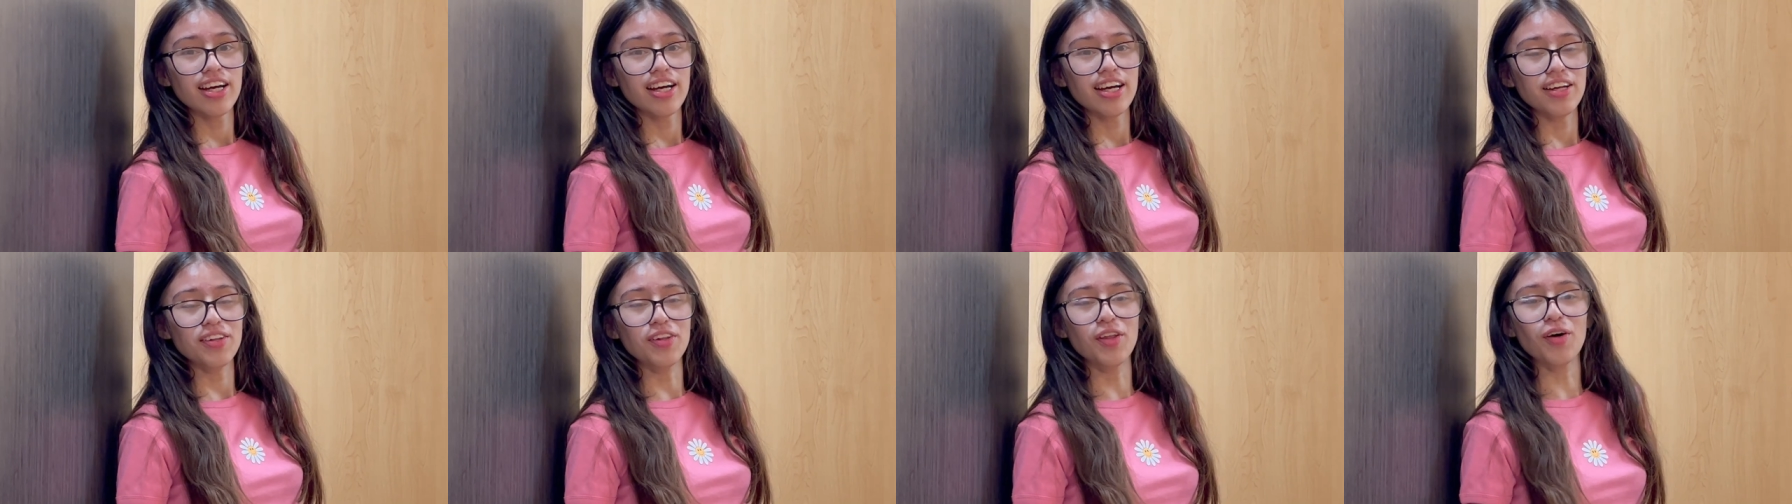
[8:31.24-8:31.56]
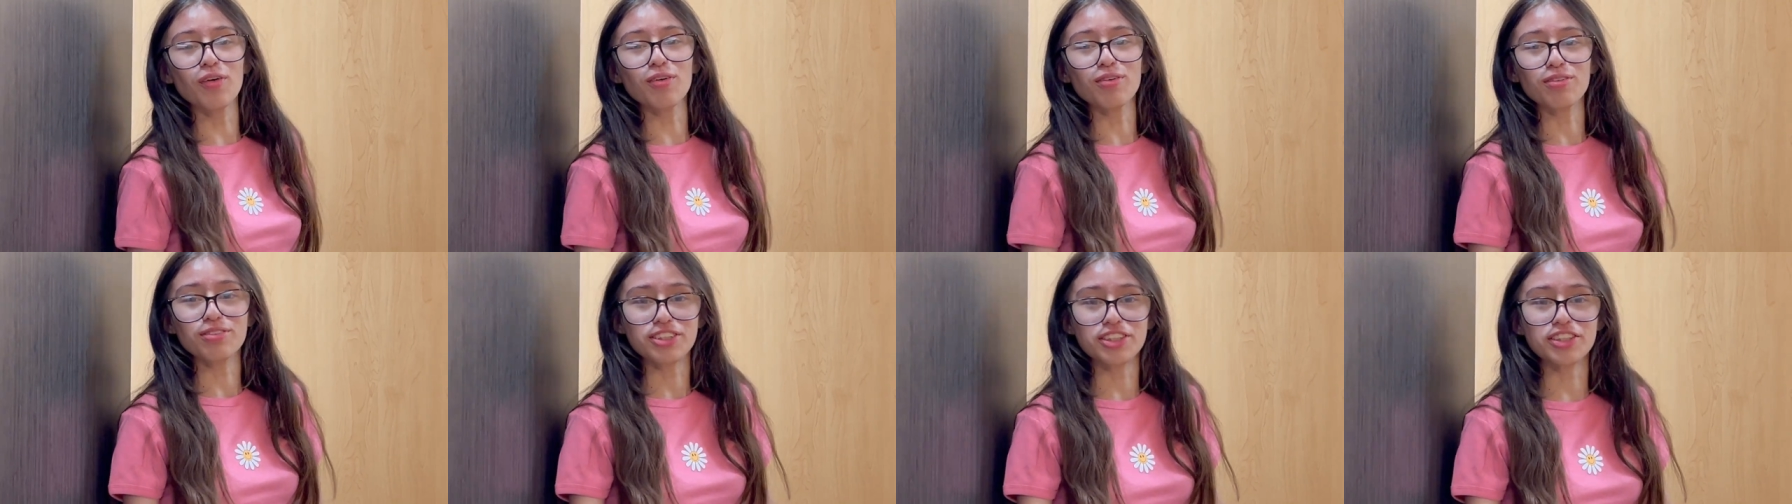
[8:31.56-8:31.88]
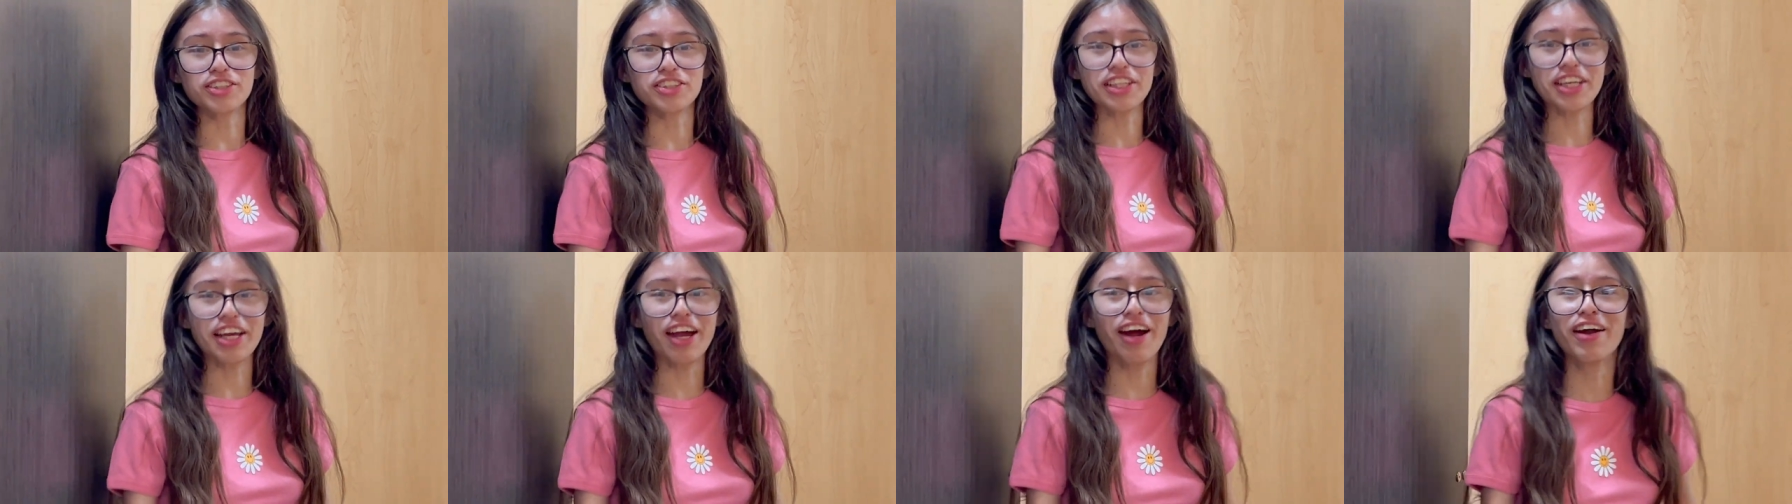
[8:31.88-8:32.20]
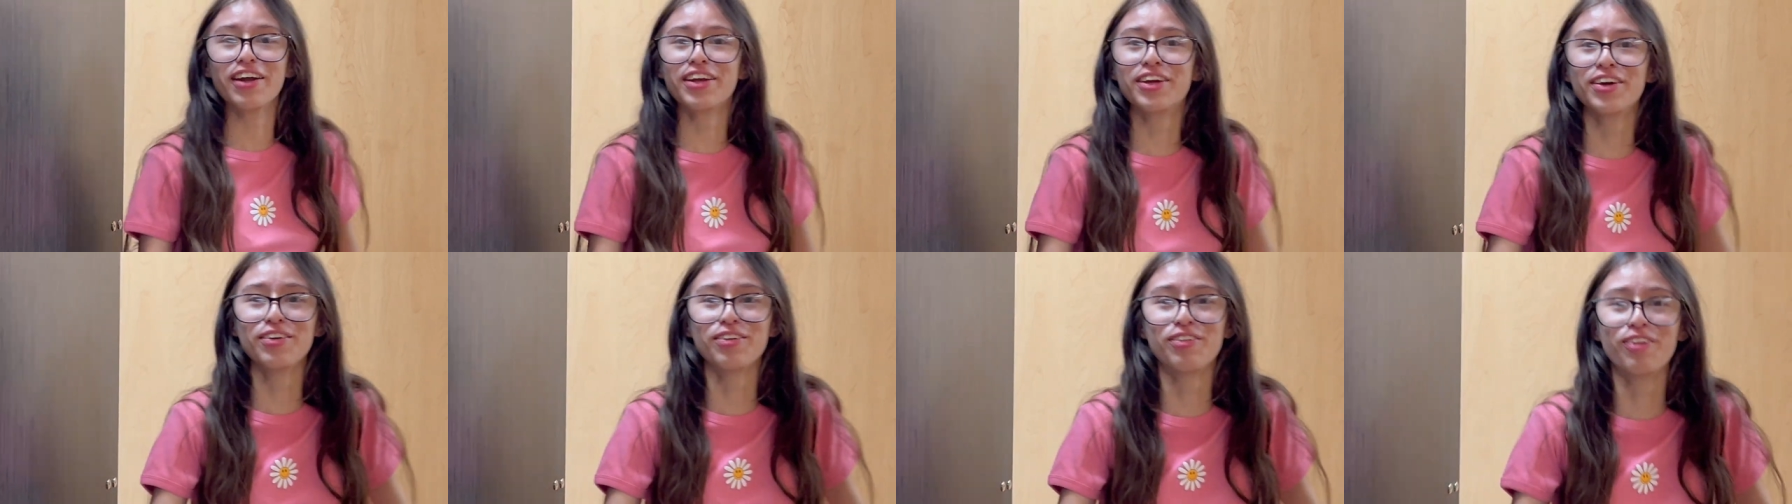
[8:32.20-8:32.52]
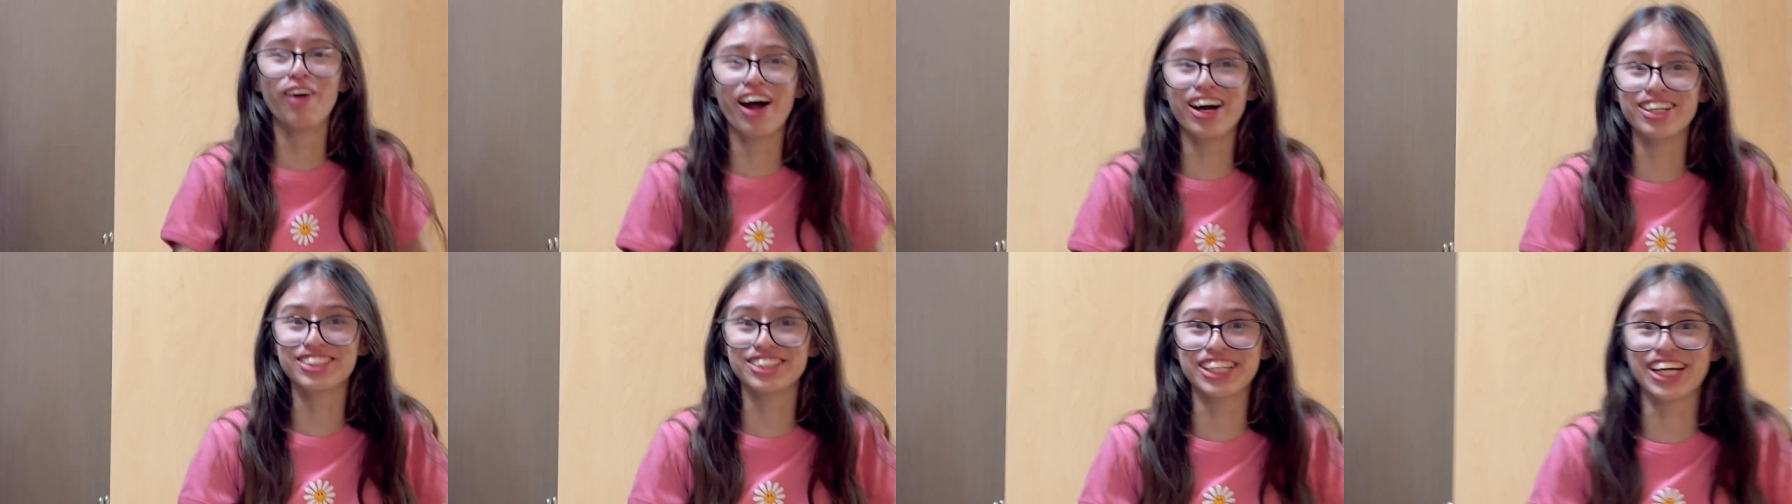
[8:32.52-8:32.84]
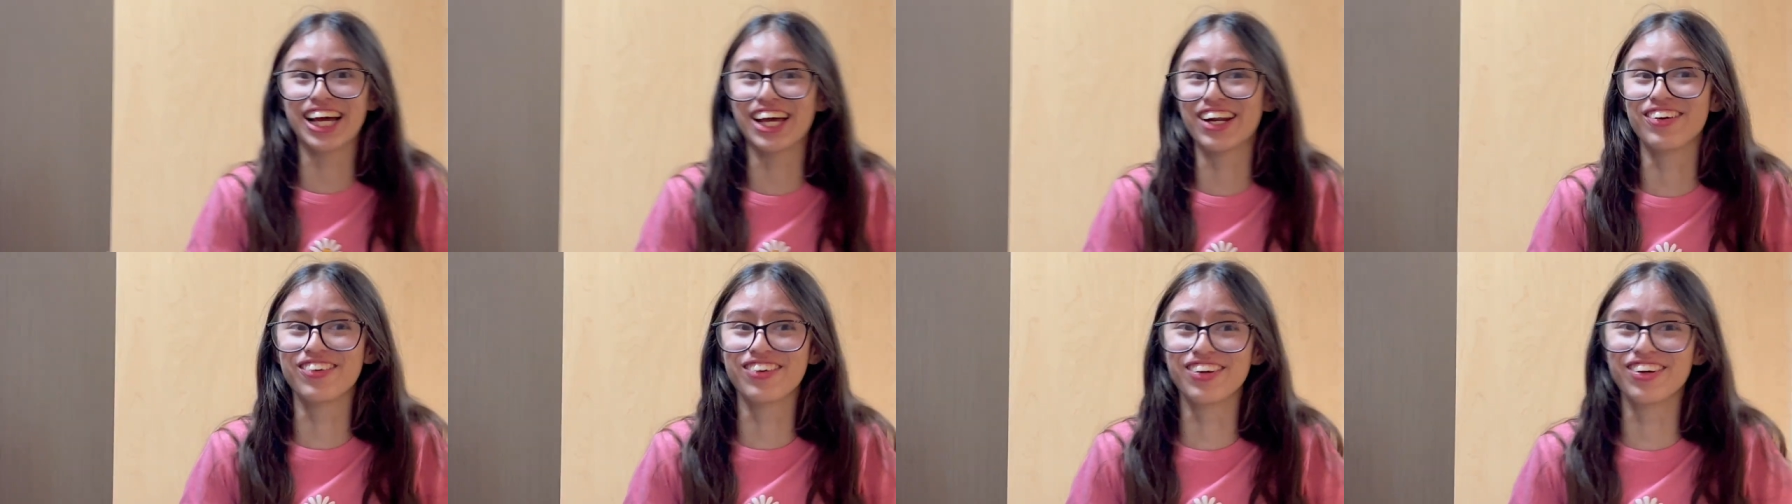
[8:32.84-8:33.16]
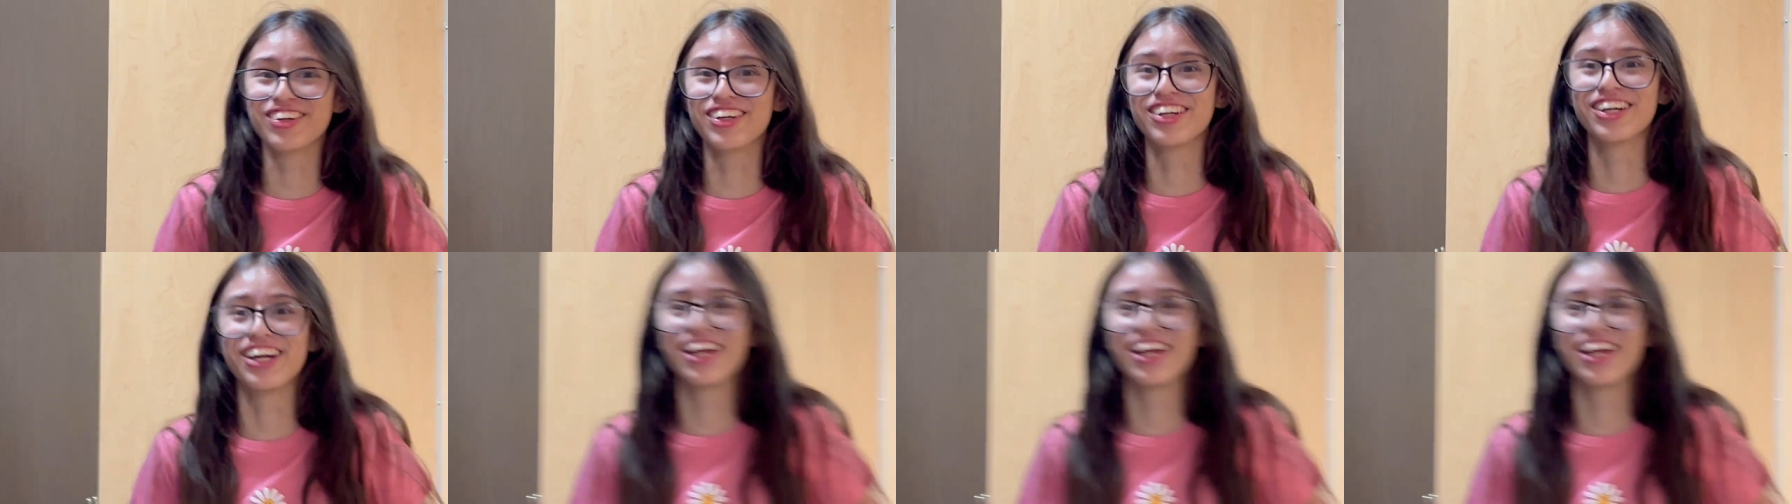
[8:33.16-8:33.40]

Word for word: No, are you Ross? I don't know your